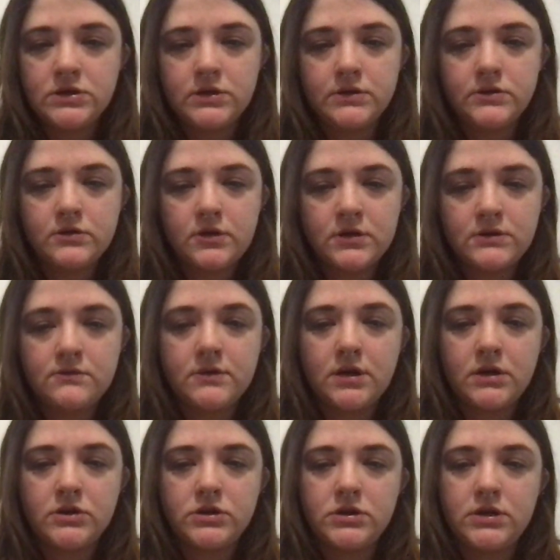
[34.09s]
and stress
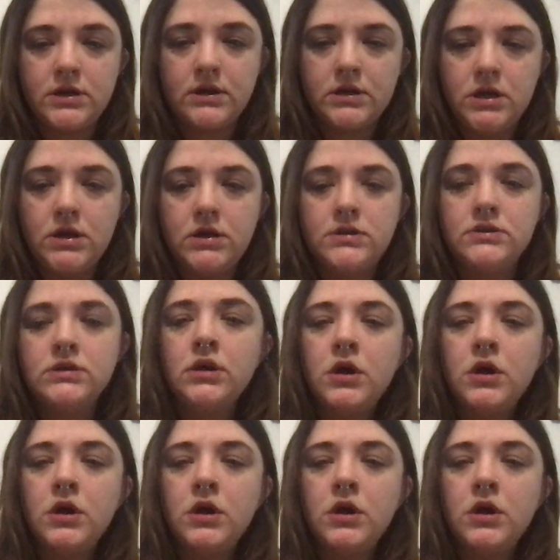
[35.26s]
reduction techniques,